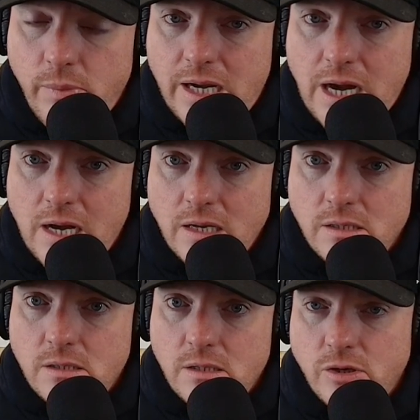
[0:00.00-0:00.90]

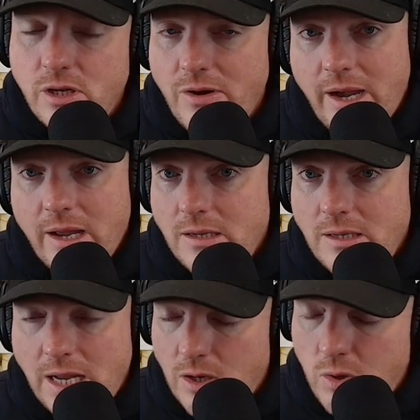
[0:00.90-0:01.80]
because you're still not going to
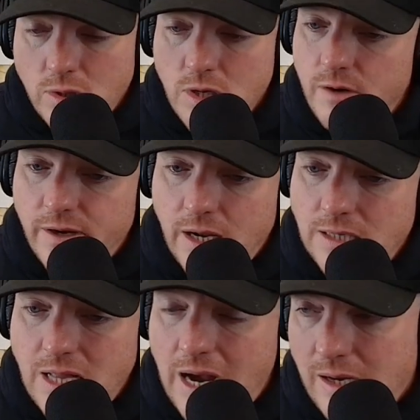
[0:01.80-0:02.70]
take the doors off, and
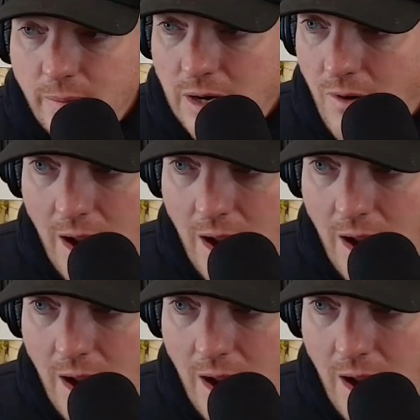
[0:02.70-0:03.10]
it's not going to be